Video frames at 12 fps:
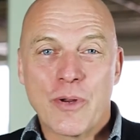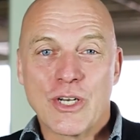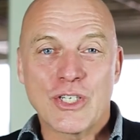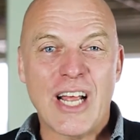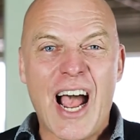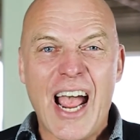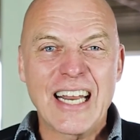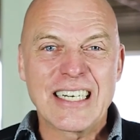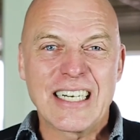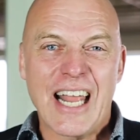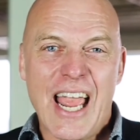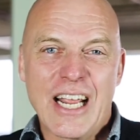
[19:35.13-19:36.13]
on his
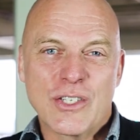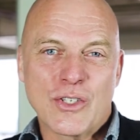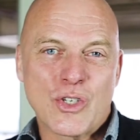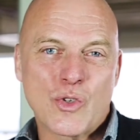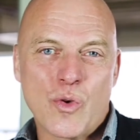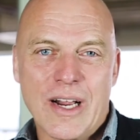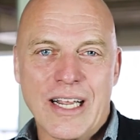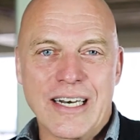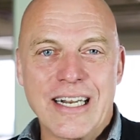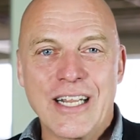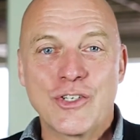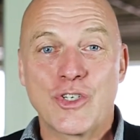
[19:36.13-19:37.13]
hind legs and struck a
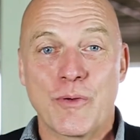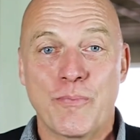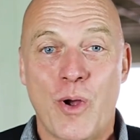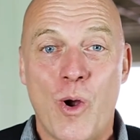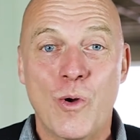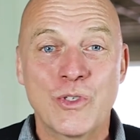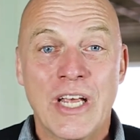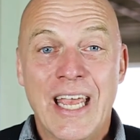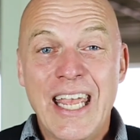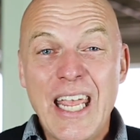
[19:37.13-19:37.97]
ninja pose.